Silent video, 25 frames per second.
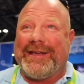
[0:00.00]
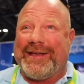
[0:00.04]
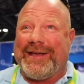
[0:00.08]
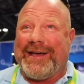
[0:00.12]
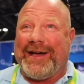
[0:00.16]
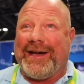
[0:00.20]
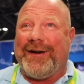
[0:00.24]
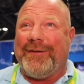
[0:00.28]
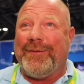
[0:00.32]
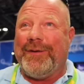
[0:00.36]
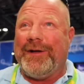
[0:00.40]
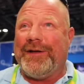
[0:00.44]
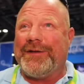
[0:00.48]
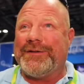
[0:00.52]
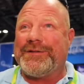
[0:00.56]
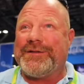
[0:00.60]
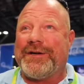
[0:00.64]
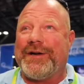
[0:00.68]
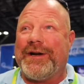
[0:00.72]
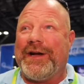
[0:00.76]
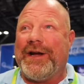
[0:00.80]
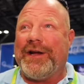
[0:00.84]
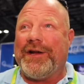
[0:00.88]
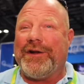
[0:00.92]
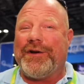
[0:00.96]
Kyle Welcher,
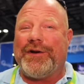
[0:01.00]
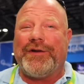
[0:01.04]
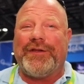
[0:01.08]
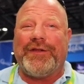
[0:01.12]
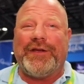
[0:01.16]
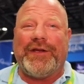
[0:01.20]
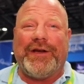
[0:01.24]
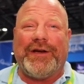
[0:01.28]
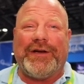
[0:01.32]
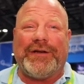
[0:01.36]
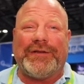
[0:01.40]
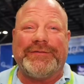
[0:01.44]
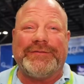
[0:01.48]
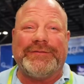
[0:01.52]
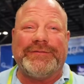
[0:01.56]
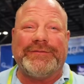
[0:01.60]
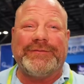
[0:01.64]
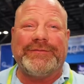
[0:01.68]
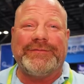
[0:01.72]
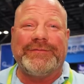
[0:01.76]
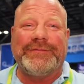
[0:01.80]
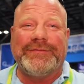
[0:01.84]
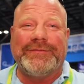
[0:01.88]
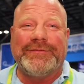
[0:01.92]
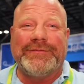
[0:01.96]
Angler of the Year.
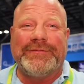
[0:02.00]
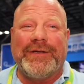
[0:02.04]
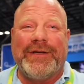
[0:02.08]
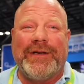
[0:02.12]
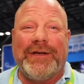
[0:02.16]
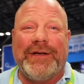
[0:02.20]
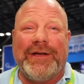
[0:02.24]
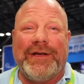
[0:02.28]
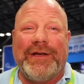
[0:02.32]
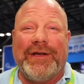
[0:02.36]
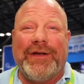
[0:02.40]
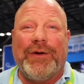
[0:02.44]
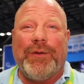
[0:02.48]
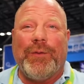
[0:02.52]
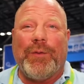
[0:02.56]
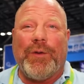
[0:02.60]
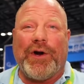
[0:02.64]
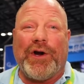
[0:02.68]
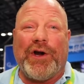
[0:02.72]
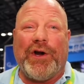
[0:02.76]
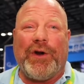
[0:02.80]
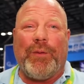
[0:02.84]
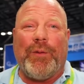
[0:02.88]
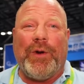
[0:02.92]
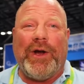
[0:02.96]

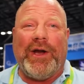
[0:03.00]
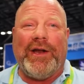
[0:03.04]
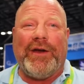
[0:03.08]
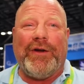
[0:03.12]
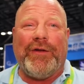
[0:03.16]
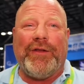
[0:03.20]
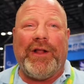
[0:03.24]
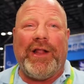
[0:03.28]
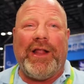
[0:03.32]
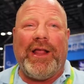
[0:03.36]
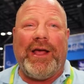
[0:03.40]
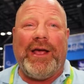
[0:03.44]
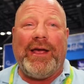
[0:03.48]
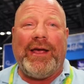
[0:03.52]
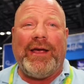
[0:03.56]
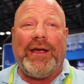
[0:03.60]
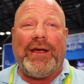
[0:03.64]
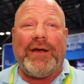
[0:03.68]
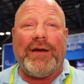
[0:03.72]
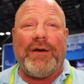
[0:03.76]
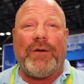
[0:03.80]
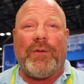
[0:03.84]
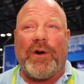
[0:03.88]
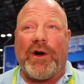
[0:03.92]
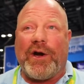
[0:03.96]
We're going to win it on the lake,
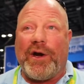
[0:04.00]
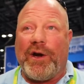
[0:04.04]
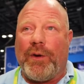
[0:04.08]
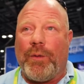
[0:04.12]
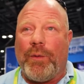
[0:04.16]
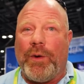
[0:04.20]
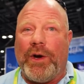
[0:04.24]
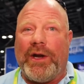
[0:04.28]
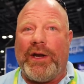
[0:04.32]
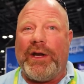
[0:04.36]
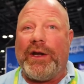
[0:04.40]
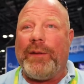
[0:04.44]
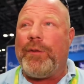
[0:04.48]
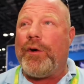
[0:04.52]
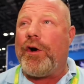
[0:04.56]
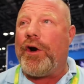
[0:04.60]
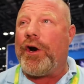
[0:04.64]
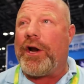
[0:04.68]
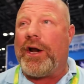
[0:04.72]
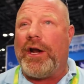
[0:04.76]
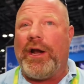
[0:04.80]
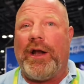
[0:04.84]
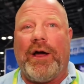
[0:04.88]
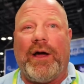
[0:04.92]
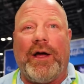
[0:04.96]
or we're going to win it in the
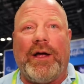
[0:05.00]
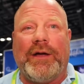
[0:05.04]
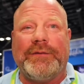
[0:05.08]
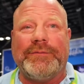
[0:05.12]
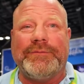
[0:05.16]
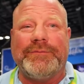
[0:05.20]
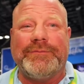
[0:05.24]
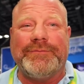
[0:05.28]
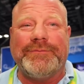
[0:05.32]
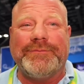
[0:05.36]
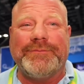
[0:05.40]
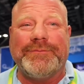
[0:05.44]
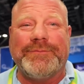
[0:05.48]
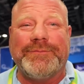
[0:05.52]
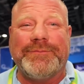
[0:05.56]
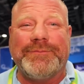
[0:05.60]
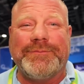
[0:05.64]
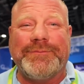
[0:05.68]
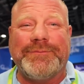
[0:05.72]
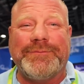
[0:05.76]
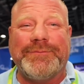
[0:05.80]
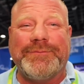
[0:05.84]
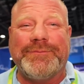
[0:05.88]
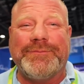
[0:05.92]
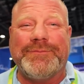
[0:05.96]
parking lot.
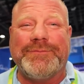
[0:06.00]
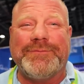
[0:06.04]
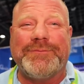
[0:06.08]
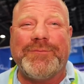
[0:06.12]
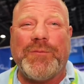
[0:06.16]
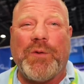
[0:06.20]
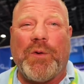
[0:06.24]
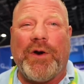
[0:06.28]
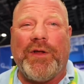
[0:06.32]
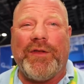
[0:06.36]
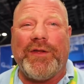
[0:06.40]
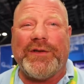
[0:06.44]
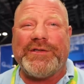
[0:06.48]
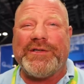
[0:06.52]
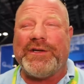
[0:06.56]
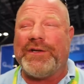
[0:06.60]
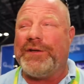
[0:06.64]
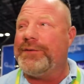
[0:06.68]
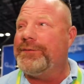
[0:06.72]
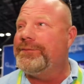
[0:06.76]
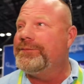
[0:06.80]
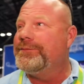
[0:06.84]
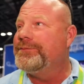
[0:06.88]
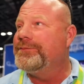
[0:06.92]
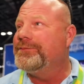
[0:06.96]
One of the
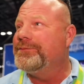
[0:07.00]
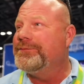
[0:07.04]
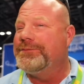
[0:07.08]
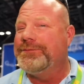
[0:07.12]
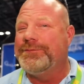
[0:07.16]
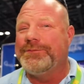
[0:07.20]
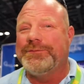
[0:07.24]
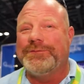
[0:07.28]
two.